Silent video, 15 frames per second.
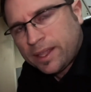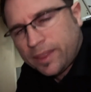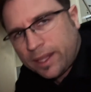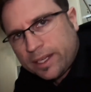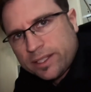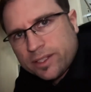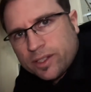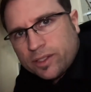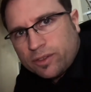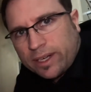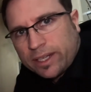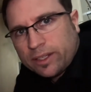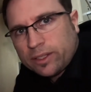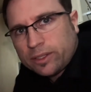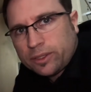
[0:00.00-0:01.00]
that is the
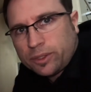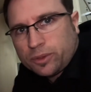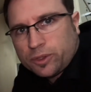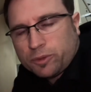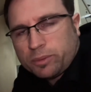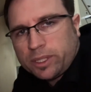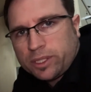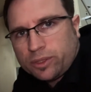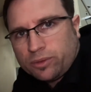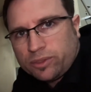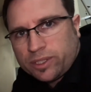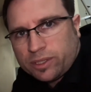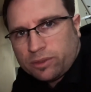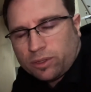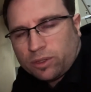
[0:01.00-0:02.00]
regular USB
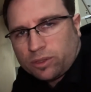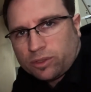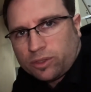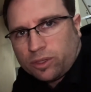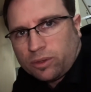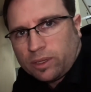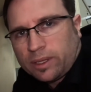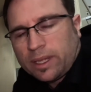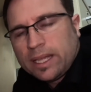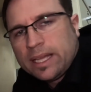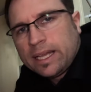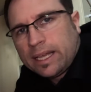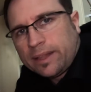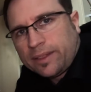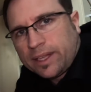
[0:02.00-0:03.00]
2.0 controller
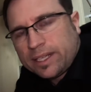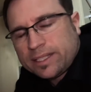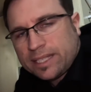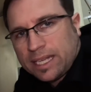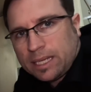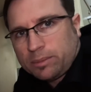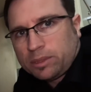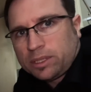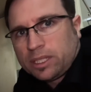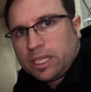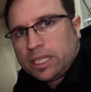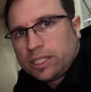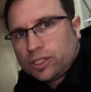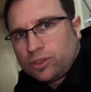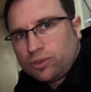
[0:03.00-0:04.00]
and that is able
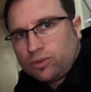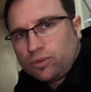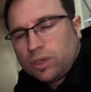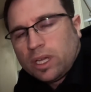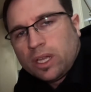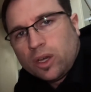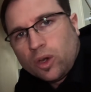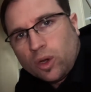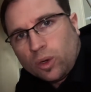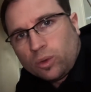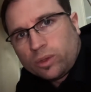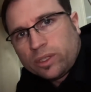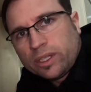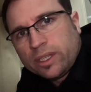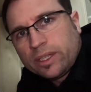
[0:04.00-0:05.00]
to
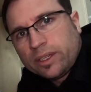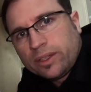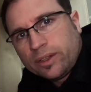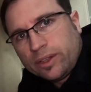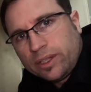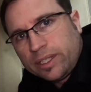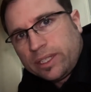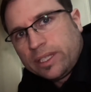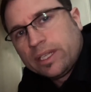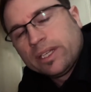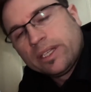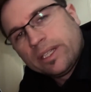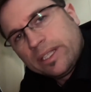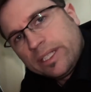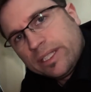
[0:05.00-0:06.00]
load the
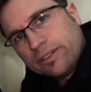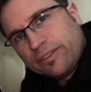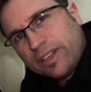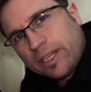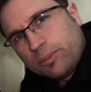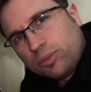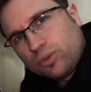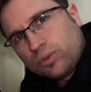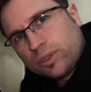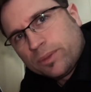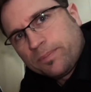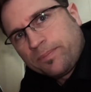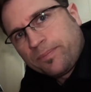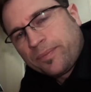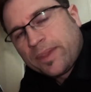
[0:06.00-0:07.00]
EFI boot.
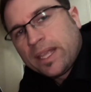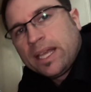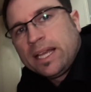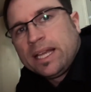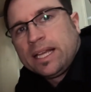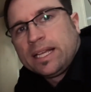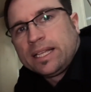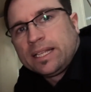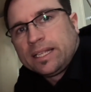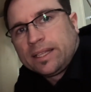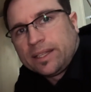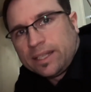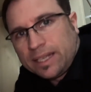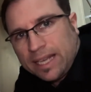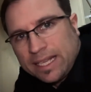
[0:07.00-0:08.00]

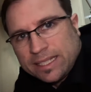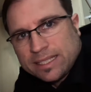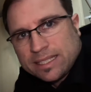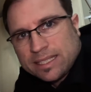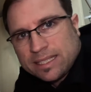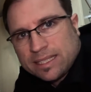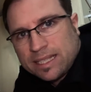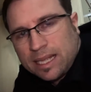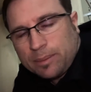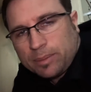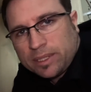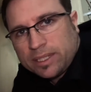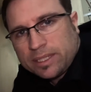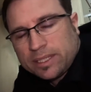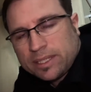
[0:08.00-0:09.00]
The next step
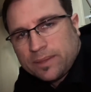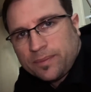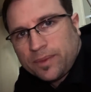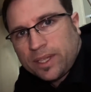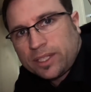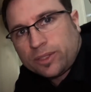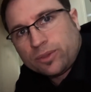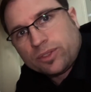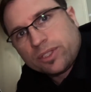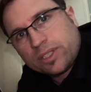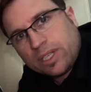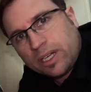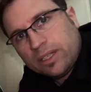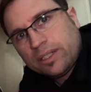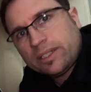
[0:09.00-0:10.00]
is that you
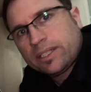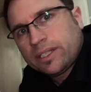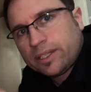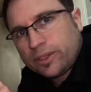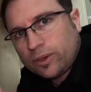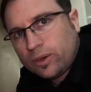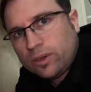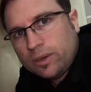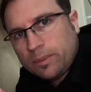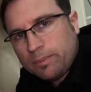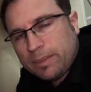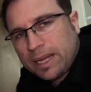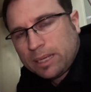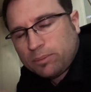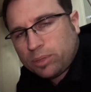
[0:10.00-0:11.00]
start your
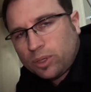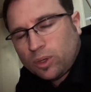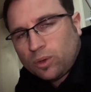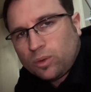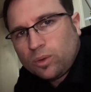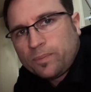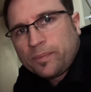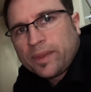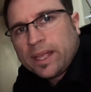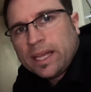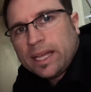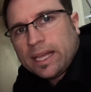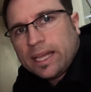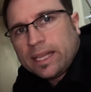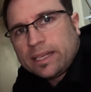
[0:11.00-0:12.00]
Mac Pro
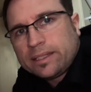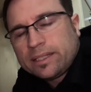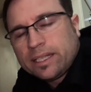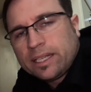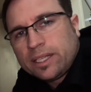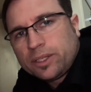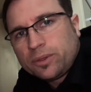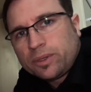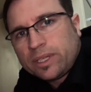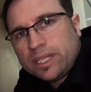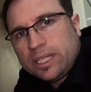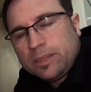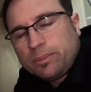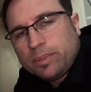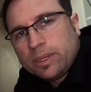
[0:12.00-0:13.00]
and you
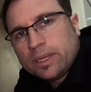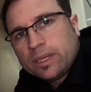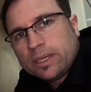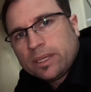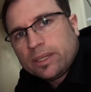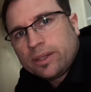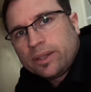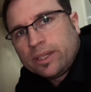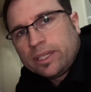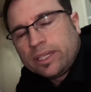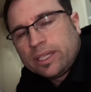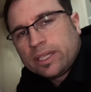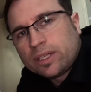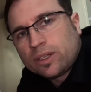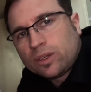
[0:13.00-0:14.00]
keep
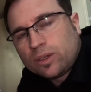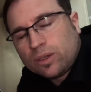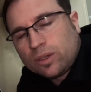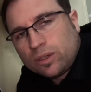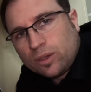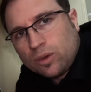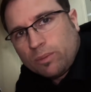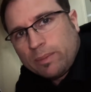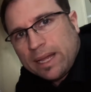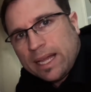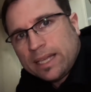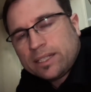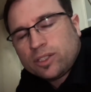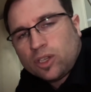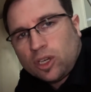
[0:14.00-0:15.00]
the
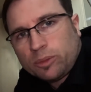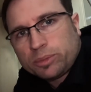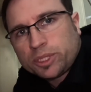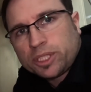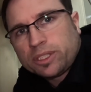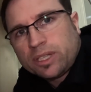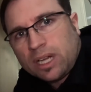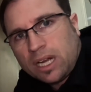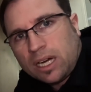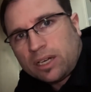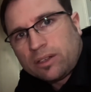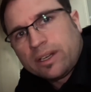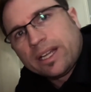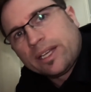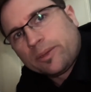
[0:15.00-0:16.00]
Command Option
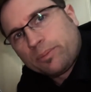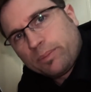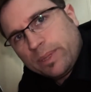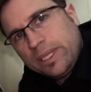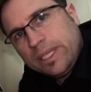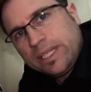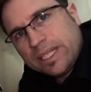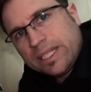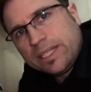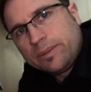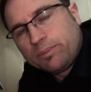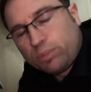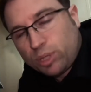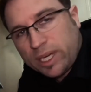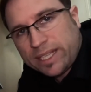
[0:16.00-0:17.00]
R and P key
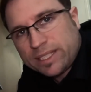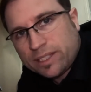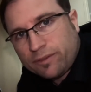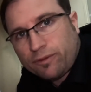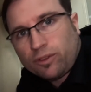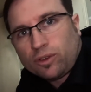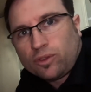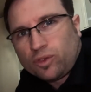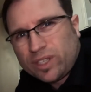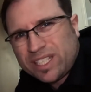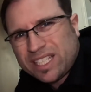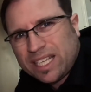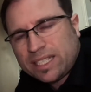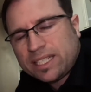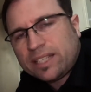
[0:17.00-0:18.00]
pressed for
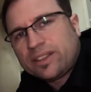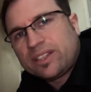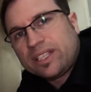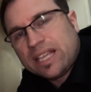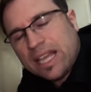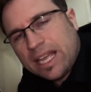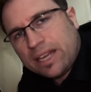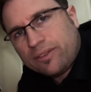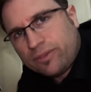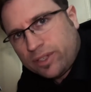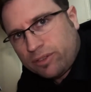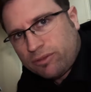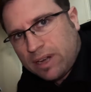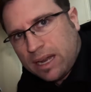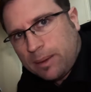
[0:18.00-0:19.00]
resetting the
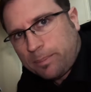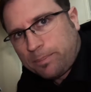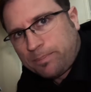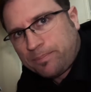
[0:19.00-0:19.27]
NVRAM.